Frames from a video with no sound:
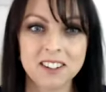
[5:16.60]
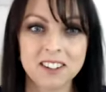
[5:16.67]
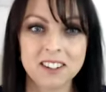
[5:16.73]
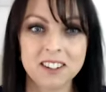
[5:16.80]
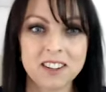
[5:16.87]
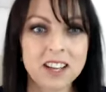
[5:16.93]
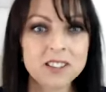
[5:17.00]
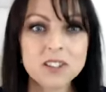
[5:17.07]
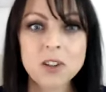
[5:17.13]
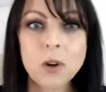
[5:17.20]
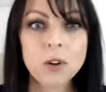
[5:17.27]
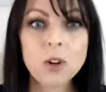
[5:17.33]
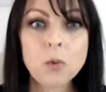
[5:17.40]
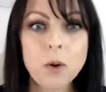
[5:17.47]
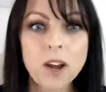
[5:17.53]
That's the
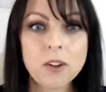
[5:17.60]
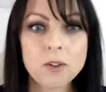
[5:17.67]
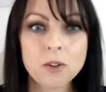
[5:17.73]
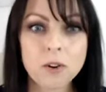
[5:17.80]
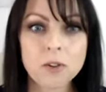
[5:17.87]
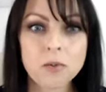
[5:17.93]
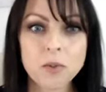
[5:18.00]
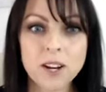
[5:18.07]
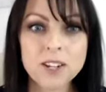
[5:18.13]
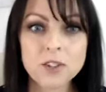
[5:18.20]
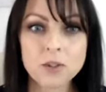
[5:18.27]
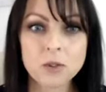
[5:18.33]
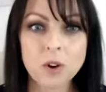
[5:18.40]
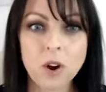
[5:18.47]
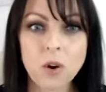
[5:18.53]
only way you're going to
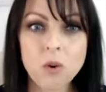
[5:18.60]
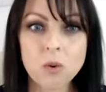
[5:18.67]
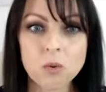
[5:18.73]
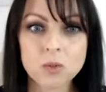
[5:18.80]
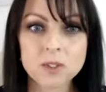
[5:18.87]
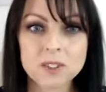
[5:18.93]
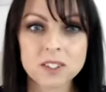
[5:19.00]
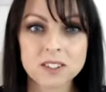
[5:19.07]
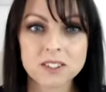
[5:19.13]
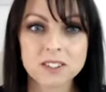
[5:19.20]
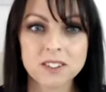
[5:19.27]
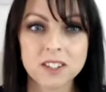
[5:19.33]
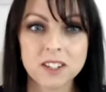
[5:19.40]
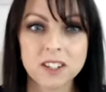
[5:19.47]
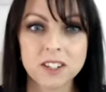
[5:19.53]
reach your goals.
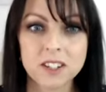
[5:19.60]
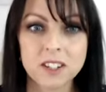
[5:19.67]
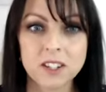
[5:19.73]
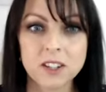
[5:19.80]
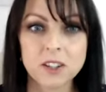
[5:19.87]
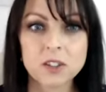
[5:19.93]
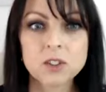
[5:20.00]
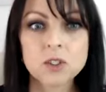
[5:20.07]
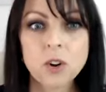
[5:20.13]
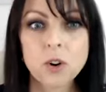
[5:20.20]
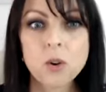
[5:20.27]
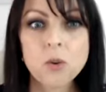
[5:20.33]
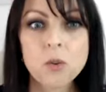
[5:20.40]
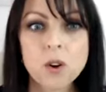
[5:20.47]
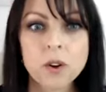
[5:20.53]
There's
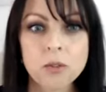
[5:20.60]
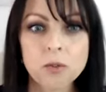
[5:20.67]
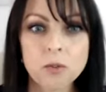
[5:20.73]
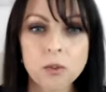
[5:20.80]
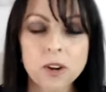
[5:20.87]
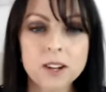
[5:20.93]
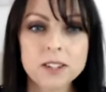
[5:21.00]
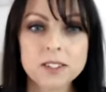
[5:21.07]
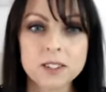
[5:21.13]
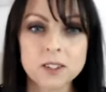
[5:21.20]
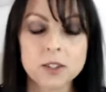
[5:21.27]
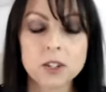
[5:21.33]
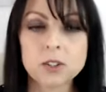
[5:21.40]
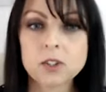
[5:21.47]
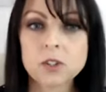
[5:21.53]
no
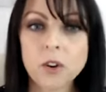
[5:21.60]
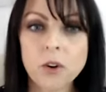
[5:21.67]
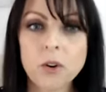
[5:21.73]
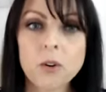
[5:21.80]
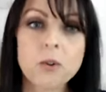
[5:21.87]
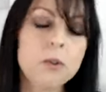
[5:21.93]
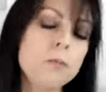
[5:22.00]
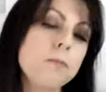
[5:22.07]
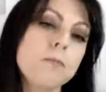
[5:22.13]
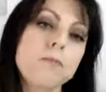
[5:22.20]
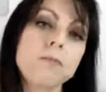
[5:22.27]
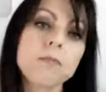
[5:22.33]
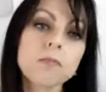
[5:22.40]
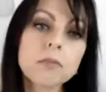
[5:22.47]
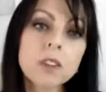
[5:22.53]
reason, there's no
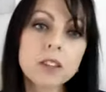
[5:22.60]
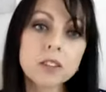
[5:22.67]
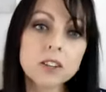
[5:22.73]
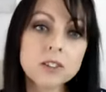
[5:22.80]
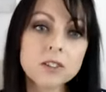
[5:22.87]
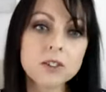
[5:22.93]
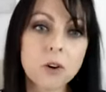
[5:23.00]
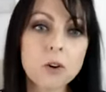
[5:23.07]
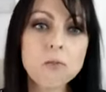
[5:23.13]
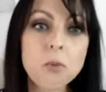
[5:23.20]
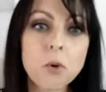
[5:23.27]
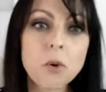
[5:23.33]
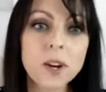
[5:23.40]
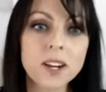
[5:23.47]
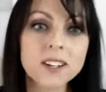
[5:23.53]

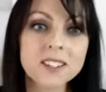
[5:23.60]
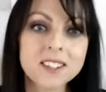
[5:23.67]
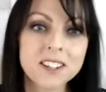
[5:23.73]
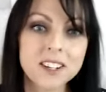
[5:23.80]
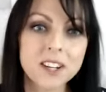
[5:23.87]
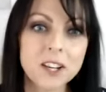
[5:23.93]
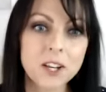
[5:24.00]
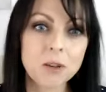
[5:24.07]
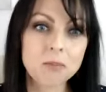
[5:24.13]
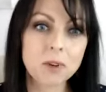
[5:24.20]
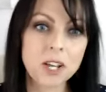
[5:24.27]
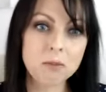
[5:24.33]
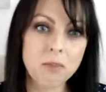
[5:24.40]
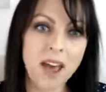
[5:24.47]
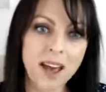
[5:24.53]
point in
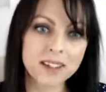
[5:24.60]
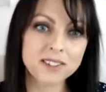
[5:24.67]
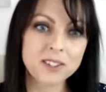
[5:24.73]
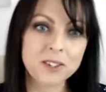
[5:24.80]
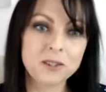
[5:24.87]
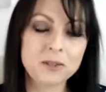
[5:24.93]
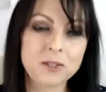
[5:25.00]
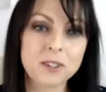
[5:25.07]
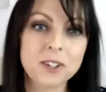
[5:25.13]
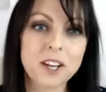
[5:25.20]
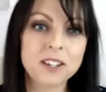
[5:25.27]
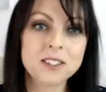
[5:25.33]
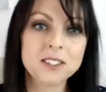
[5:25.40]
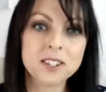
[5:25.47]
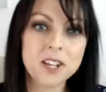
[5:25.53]
being passive
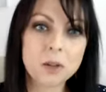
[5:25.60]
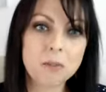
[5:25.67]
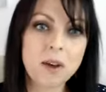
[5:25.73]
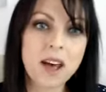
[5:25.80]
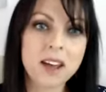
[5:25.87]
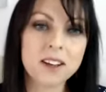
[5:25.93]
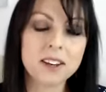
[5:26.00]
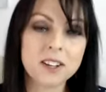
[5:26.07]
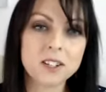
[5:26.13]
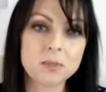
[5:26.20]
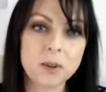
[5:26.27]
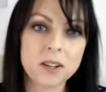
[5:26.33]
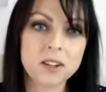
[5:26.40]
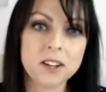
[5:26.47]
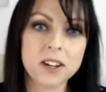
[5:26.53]
and sitting back and
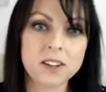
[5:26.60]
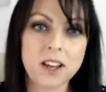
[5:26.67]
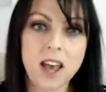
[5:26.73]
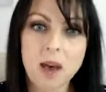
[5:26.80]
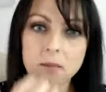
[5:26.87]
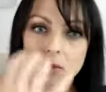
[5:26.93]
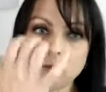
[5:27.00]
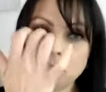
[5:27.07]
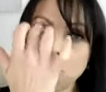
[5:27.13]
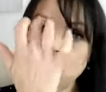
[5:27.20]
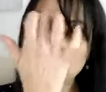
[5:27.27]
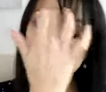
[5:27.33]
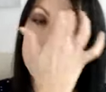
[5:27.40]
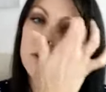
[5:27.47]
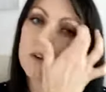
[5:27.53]
expecting it to happen
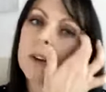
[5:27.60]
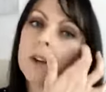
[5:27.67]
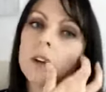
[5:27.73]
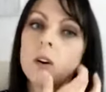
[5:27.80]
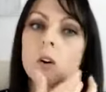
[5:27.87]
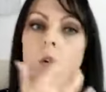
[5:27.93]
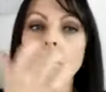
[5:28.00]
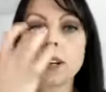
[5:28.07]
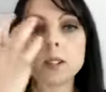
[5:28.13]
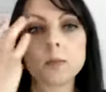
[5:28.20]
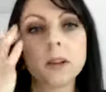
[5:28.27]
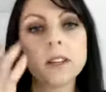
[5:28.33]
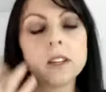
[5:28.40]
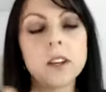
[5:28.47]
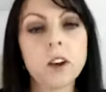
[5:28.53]
for you, or
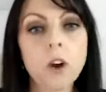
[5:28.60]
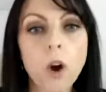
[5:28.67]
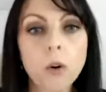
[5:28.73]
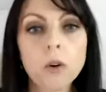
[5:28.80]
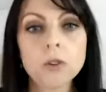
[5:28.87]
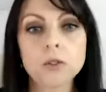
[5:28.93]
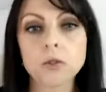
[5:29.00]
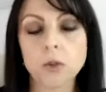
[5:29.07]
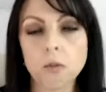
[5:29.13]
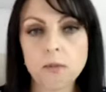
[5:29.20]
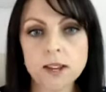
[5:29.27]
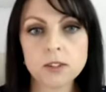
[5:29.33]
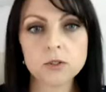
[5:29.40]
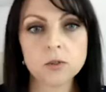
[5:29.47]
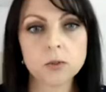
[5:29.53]
expecting a coach or a
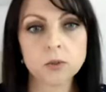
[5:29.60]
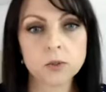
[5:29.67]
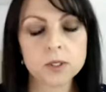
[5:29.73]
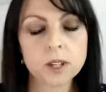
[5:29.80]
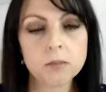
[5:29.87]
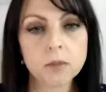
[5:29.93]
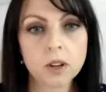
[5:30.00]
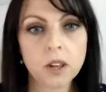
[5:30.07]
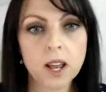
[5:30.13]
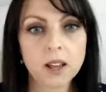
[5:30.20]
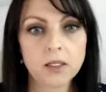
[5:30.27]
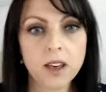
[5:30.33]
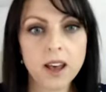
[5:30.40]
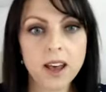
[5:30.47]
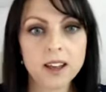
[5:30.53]
mentor or someone
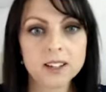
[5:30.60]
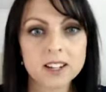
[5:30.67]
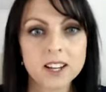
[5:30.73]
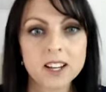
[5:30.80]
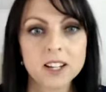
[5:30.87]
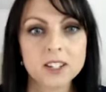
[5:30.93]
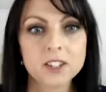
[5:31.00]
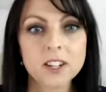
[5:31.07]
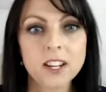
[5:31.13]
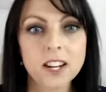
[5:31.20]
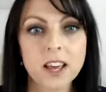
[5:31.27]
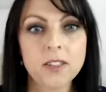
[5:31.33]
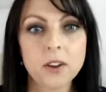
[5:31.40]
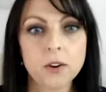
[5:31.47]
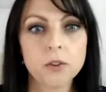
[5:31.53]
like that to get
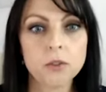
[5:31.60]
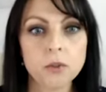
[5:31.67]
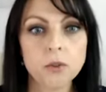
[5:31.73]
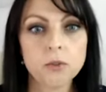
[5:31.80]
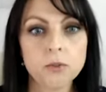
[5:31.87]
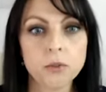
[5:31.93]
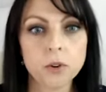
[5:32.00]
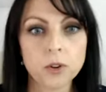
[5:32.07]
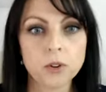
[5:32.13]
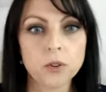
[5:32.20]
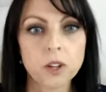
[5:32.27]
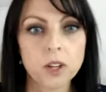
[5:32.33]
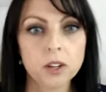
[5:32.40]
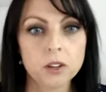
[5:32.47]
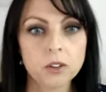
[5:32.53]
out there and do it for you.
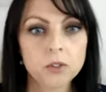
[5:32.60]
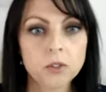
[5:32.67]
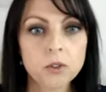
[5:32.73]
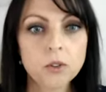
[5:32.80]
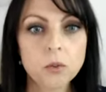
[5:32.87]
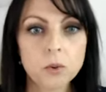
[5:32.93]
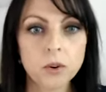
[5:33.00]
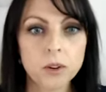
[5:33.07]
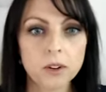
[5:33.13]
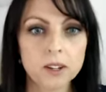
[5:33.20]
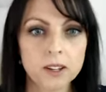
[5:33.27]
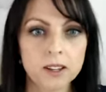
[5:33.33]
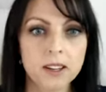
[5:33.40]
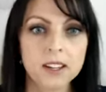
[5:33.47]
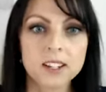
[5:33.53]
Do the work,
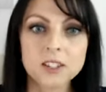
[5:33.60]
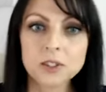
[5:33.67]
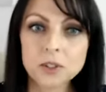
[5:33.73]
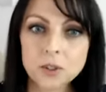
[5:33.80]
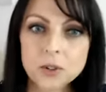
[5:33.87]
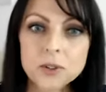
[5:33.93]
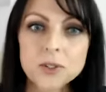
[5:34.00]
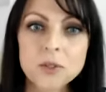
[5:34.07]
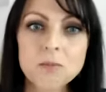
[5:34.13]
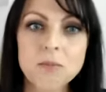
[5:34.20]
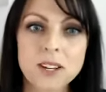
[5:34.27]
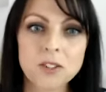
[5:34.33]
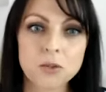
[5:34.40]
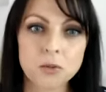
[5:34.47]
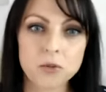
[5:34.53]
do some
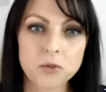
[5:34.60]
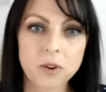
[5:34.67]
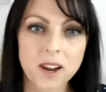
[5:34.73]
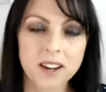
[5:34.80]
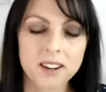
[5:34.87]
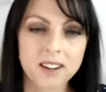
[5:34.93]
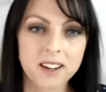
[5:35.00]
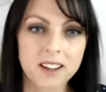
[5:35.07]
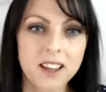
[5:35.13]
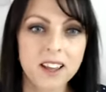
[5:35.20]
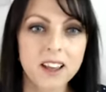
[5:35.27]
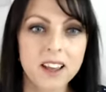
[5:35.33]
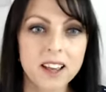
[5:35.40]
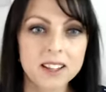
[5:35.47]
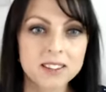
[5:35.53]
mental training,
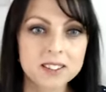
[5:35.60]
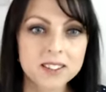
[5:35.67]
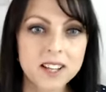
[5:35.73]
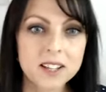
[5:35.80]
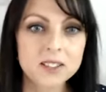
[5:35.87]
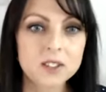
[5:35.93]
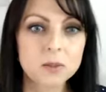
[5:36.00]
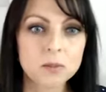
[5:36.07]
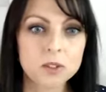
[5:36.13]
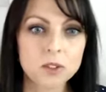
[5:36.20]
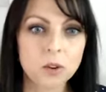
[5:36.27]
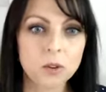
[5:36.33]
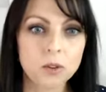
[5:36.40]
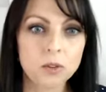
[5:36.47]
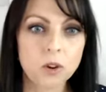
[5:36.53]
and set some
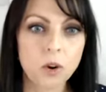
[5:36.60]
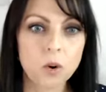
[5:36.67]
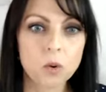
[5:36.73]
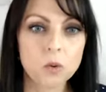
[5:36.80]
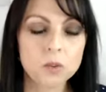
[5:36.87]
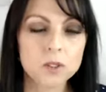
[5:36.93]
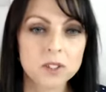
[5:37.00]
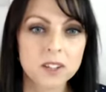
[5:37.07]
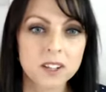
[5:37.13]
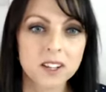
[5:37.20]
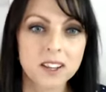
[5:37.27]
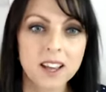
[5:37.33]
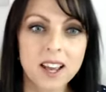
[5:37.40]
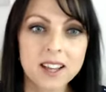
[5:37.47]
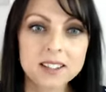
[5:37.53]
solid goals
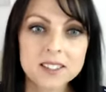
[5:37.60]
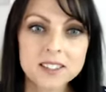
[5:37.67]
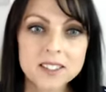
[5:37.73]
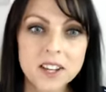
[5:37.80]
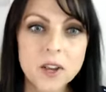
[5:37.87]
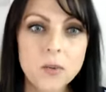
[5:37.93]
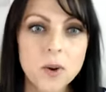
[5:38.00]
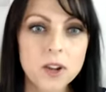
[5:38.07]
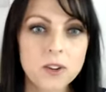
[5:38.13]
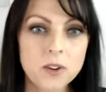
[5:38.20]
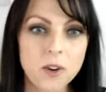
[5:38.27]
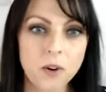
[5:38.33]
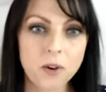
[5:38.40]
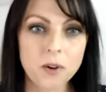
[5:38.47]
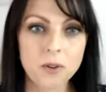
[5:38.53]
and see where you
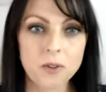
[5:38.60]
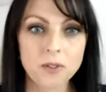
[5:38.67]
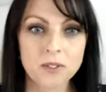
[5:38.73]
go.